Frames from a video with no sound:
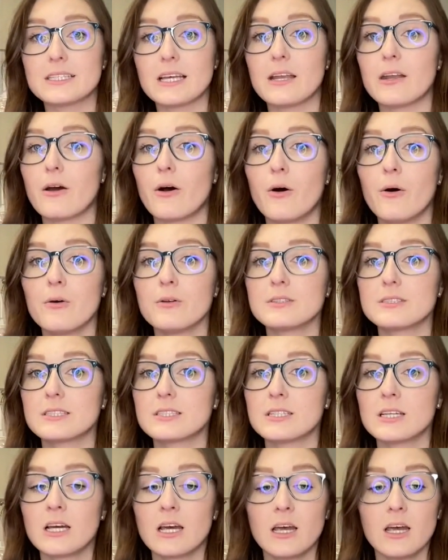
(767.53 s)

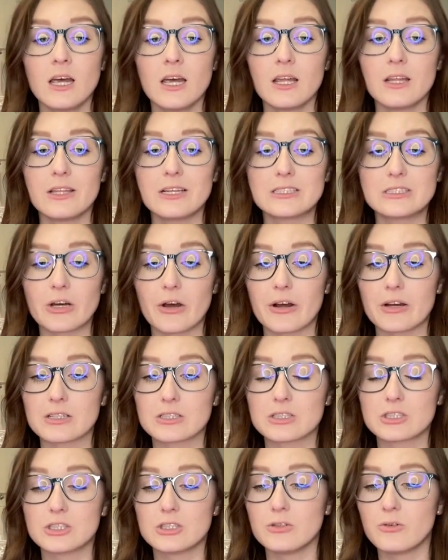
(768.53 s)
The
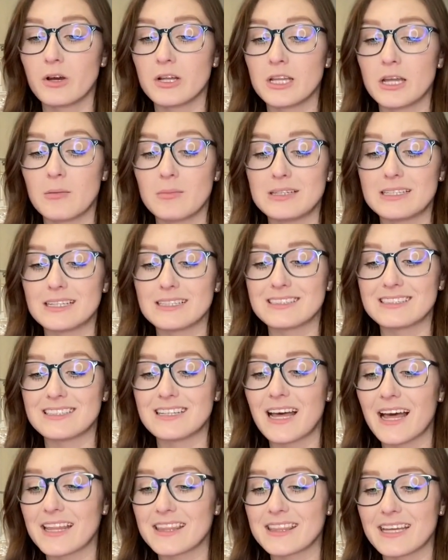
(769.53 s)
dogs chew on them. It does
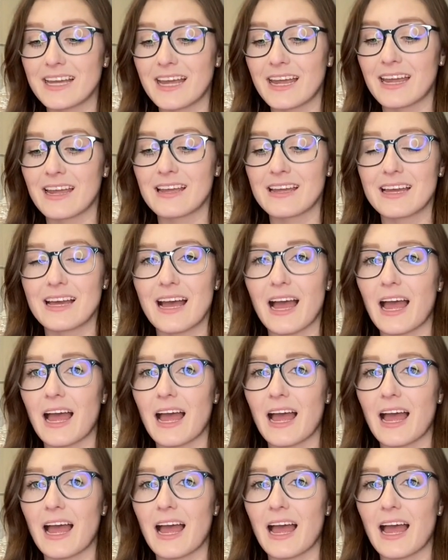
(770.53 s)
nothing.